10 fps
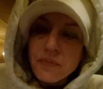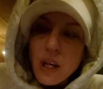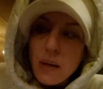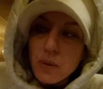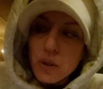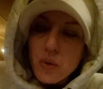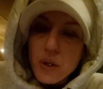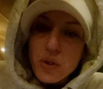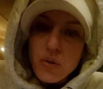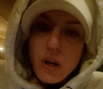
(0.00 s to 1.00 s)
I'm not
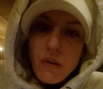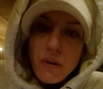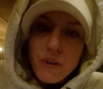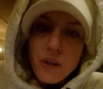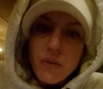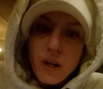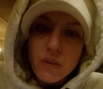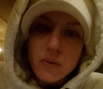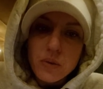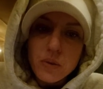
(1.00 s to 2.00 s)
quite sure how I figure
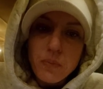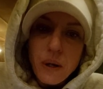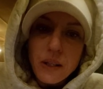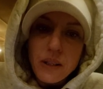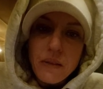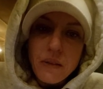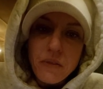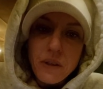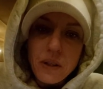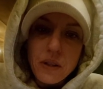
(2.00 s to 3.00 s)
out to pack
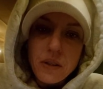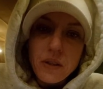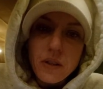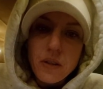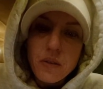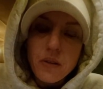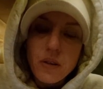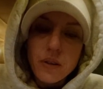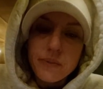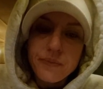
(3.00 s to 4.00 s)
everything.
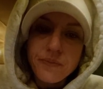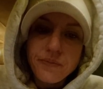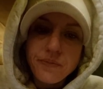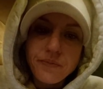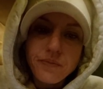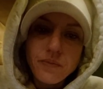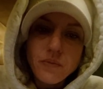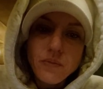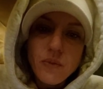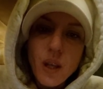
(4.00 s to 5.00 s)
Um,
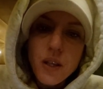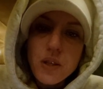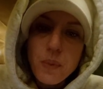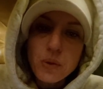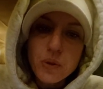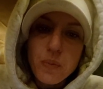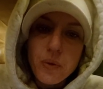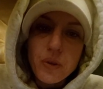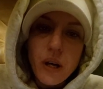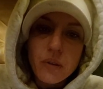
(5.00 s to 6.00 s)
it's supposed to
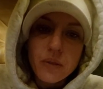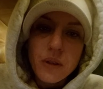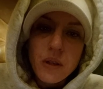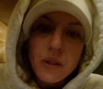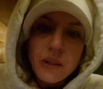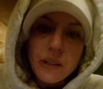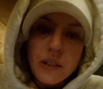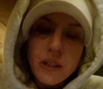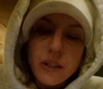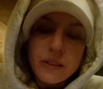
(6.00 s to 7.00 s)
pull down
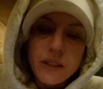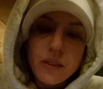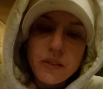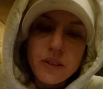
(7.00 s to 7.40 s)
until